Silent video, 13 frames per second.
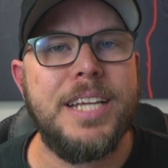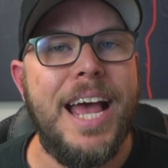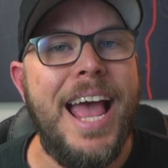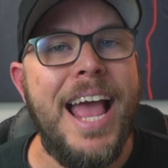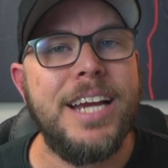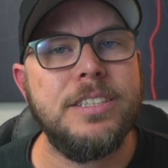
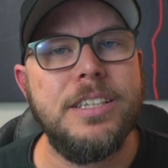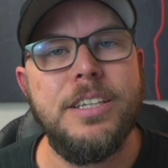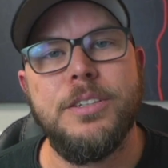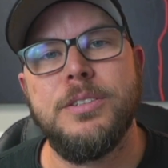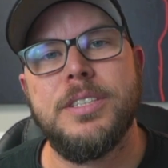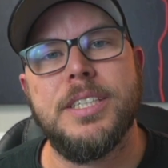I actually
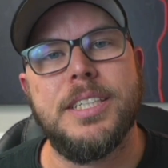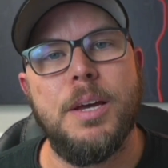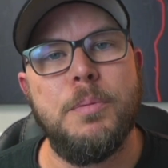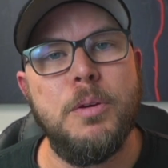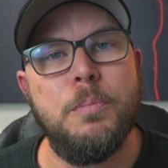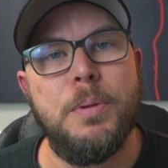used the
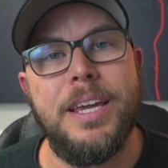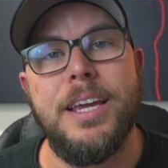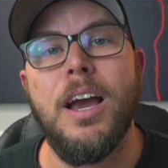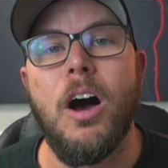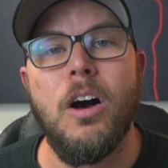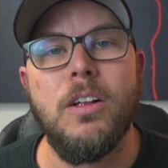
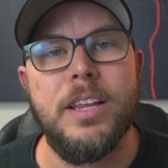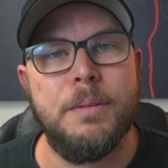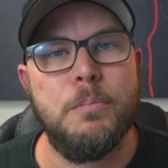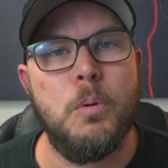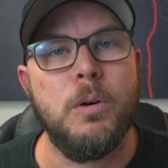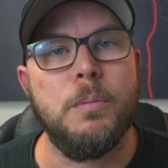WP All
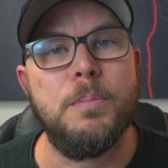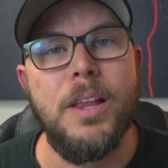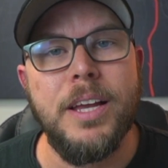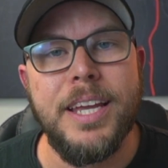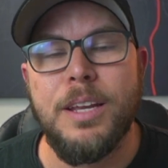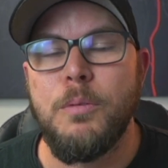Import
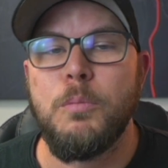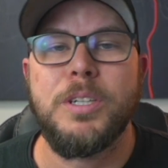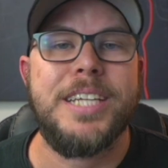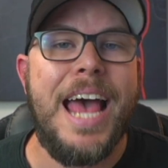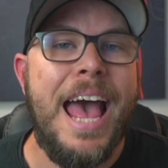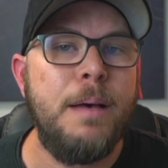plugin,
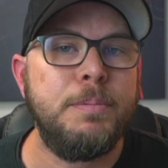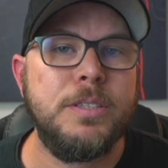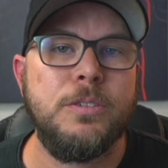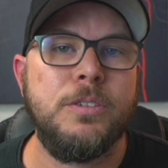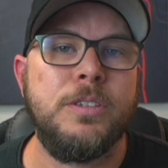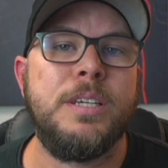which
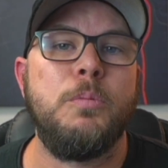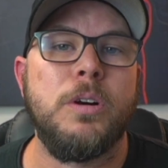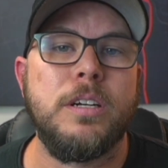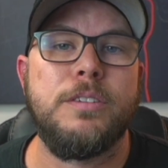absolutely worked